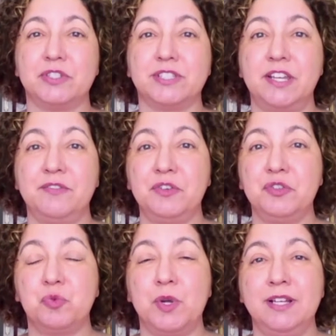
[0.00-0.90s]
to save
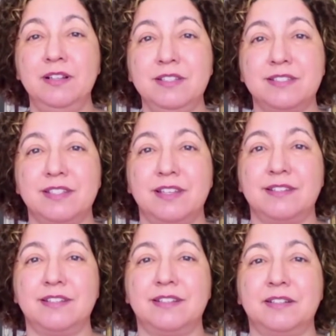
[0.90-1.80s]
those whales,
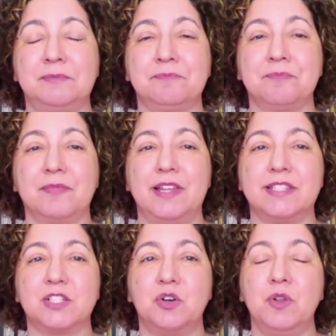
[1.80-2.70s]
and
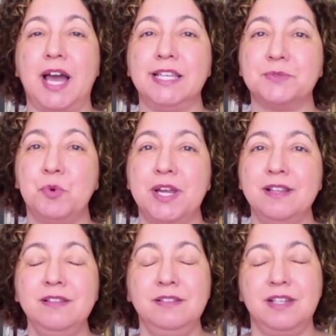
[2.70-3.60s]
it's called Ice
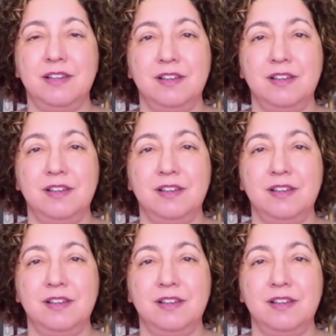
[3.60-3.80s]
Whale.